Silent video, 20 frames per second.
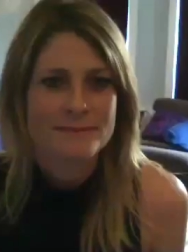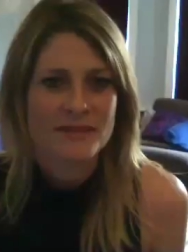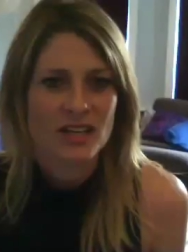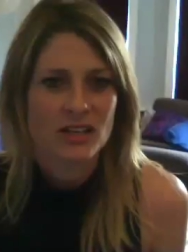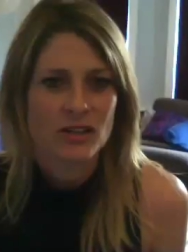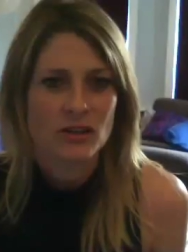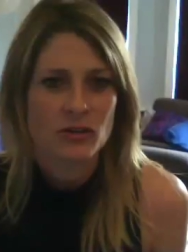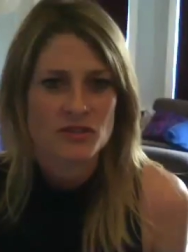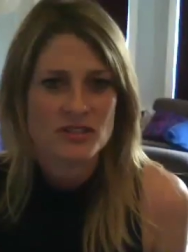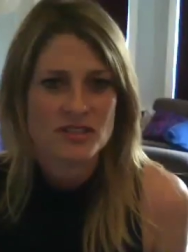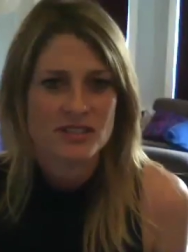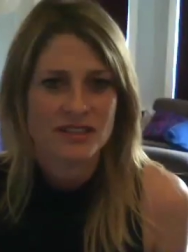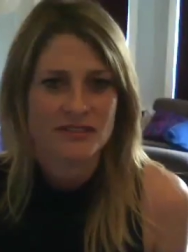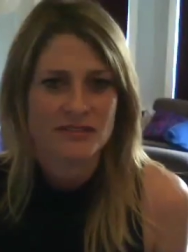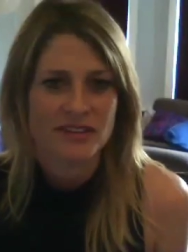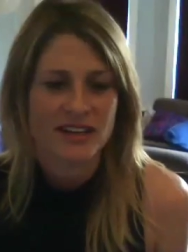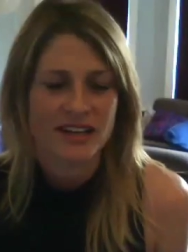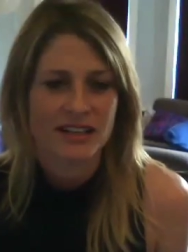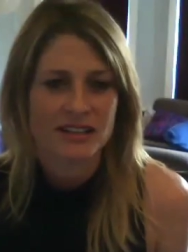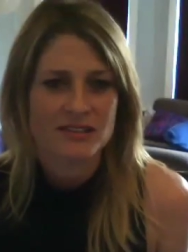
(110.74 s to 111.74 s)
lots to give
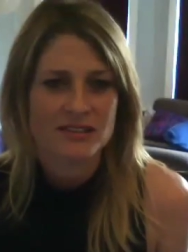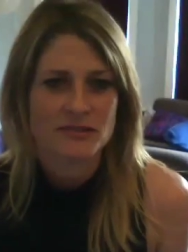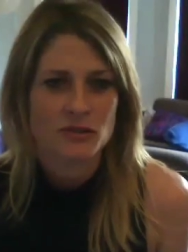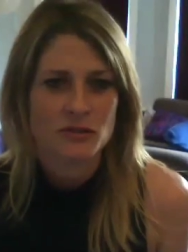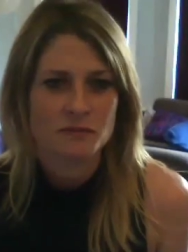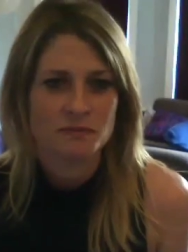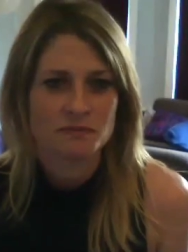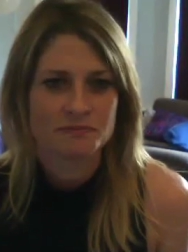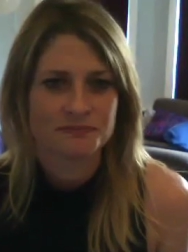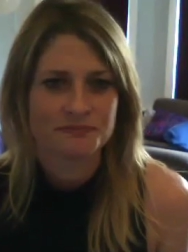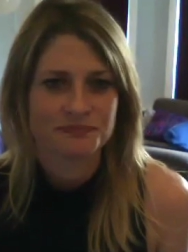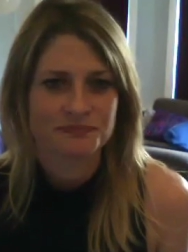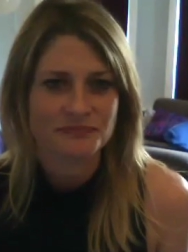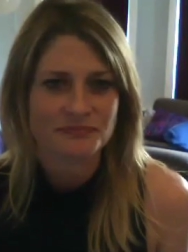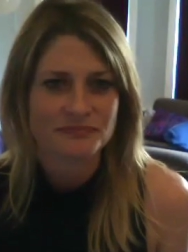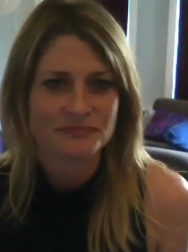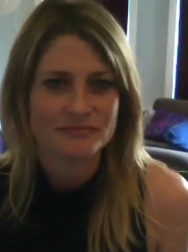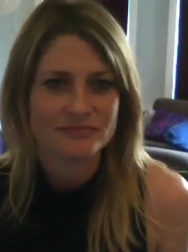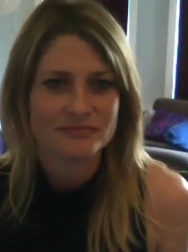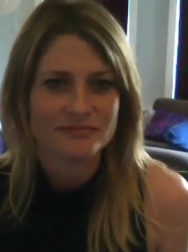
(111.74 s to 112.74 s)
thanks for
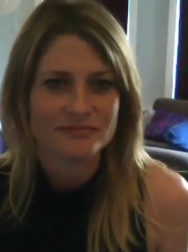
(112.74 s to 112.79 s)
yeah